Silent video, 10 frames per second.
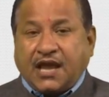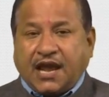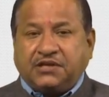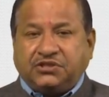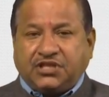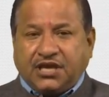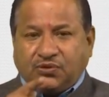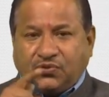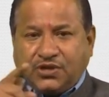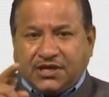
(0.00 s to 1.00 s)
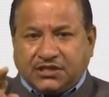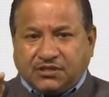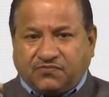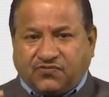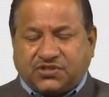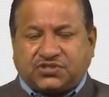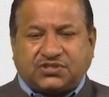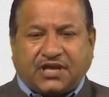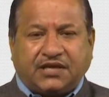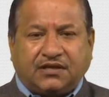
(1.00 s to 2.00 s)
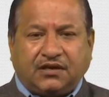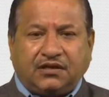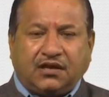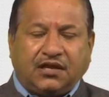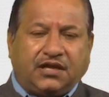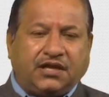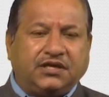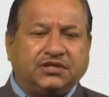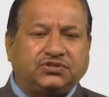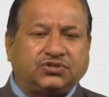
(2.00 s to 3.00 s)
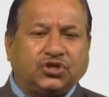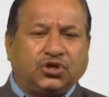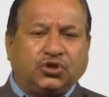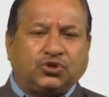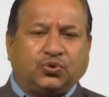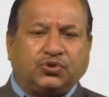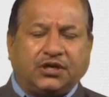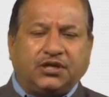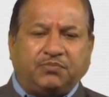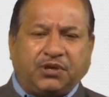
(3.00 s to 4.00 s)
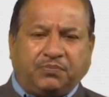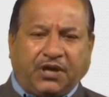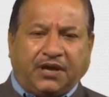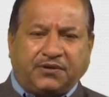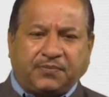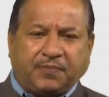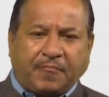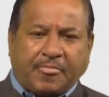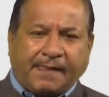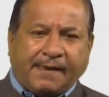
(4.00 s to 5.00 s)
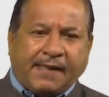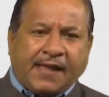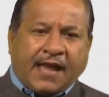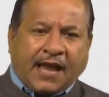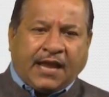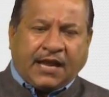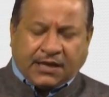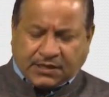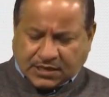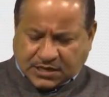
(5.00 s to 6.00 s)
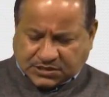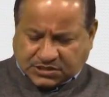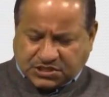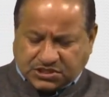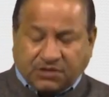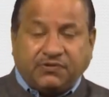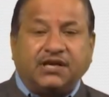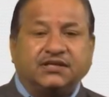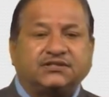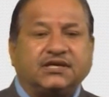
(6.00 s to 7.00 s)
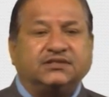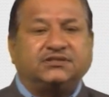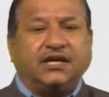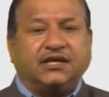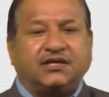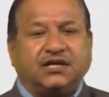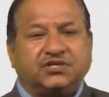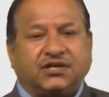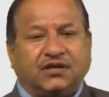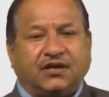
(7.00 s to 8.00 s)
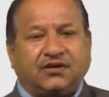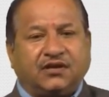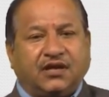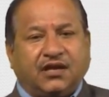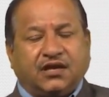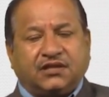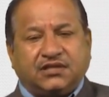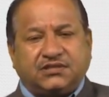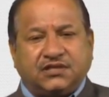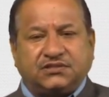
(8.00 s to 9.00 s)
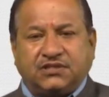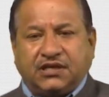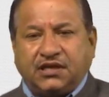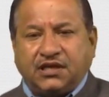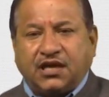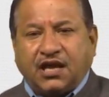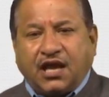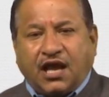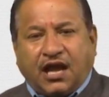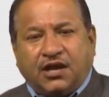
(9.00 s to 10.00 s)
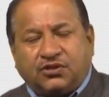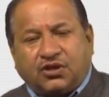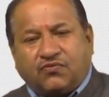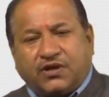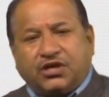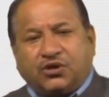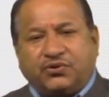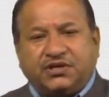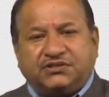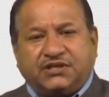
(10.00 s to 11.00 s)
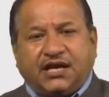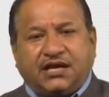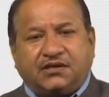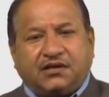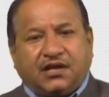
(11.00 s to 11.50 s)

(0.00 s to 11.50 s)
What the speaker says: And then only the first cycle is totally prepared, and this evidence is then considered. This is the another one arrow is there,